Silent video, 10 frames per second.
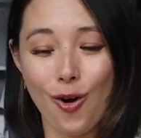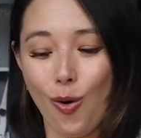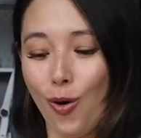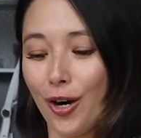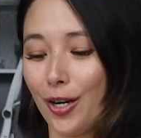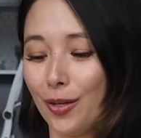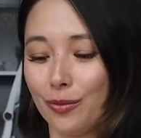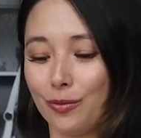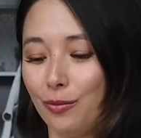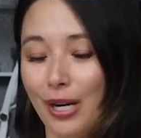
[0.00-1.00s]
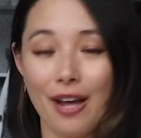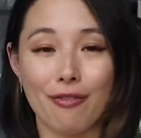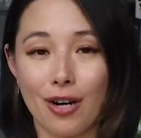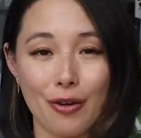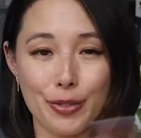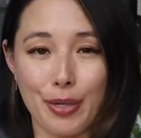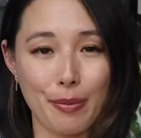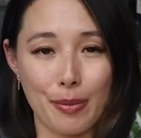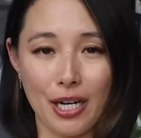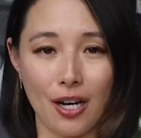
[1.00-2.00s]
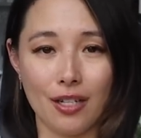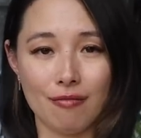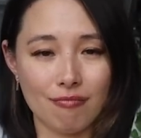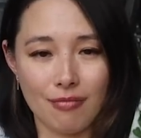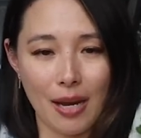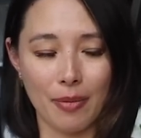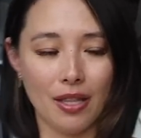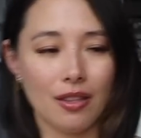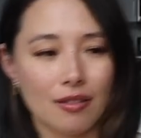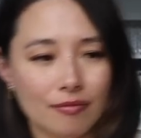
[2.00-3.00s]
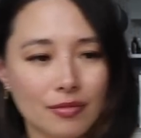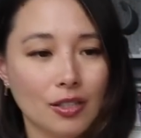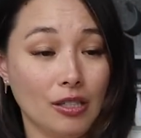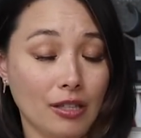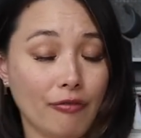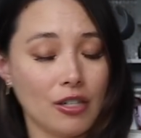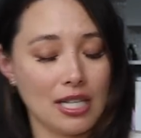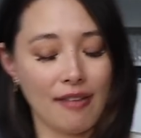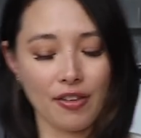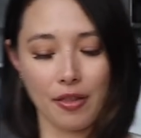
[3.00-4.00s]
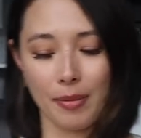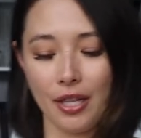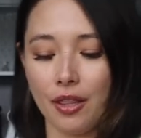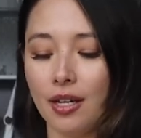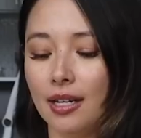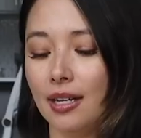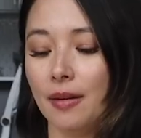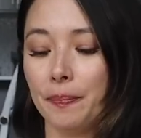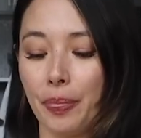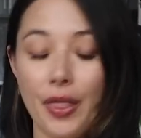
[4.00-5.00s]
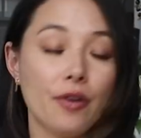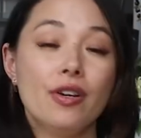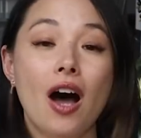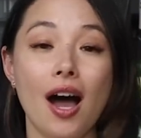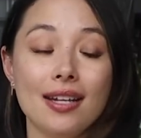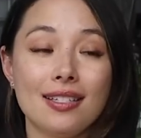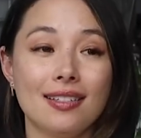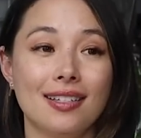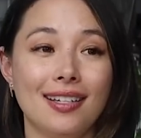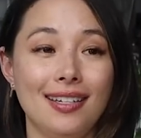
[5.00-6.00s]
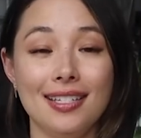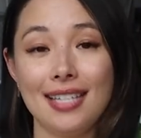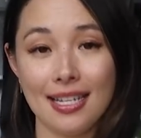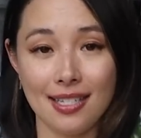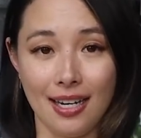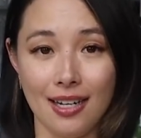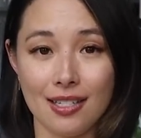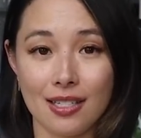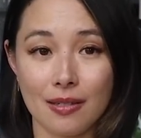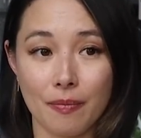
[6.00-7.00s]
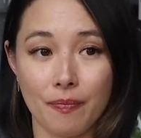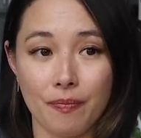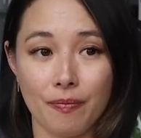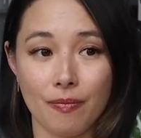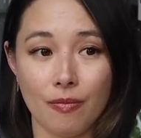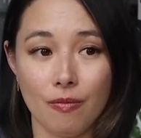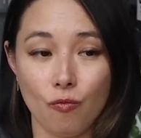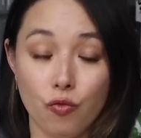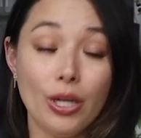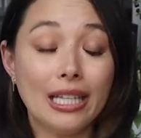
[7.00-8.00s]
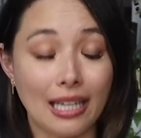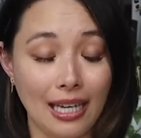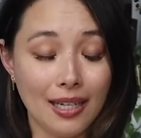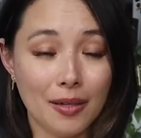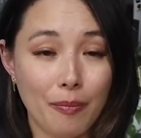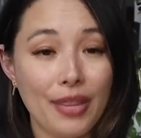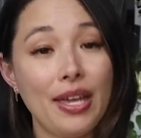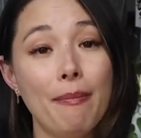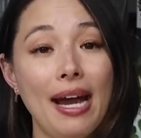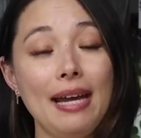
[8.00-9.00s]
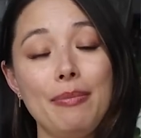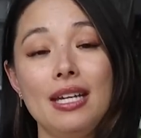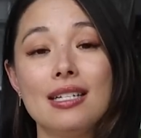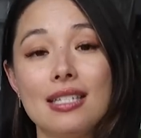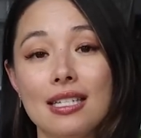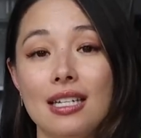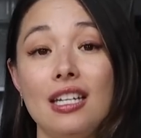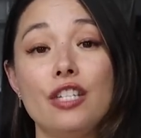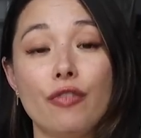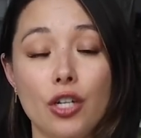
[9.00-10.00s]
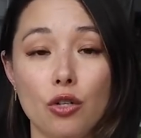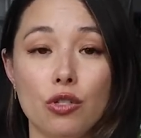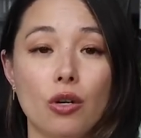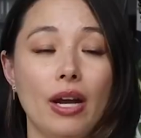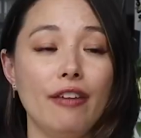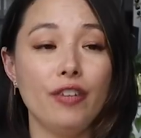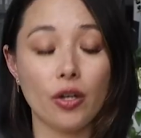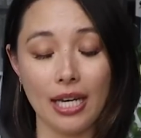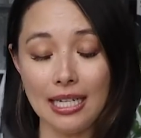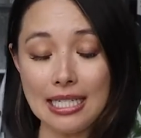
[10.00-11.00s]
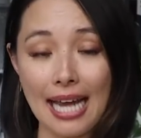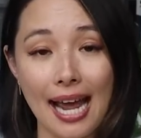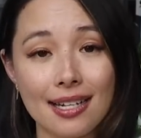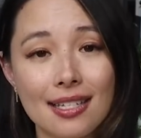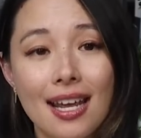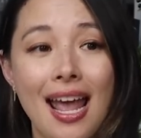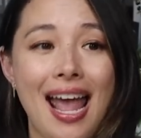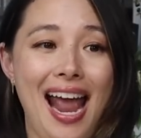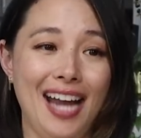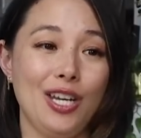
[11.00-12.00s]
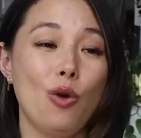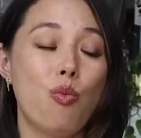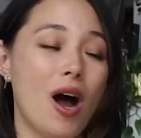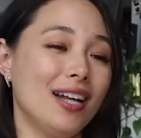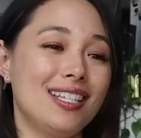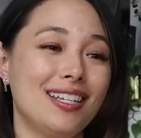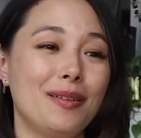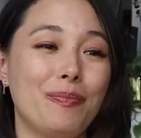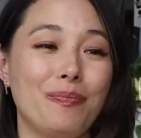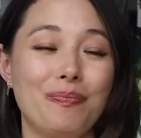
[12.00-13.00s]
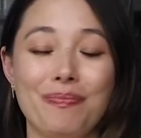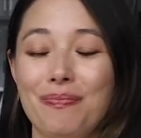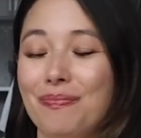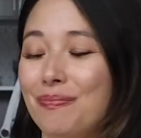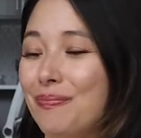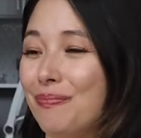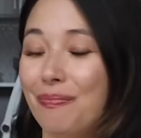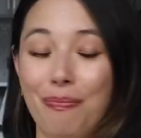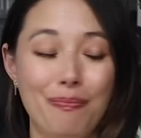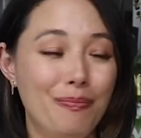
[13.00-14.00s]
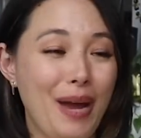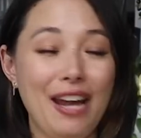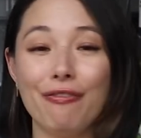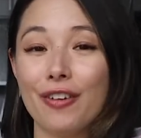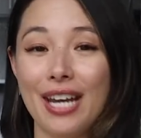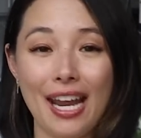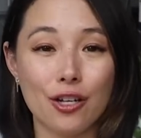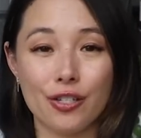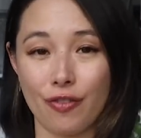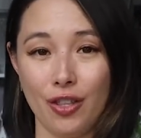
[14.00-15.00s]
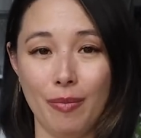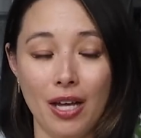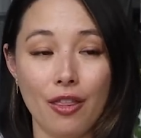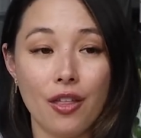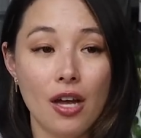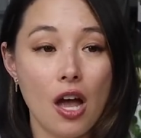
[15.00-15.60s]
or whatever I was spending my money on that month or in the first half of the month, they're not necessities, really, but they might be necessities for you. So if you're in debt and you want to pay for nails for the month,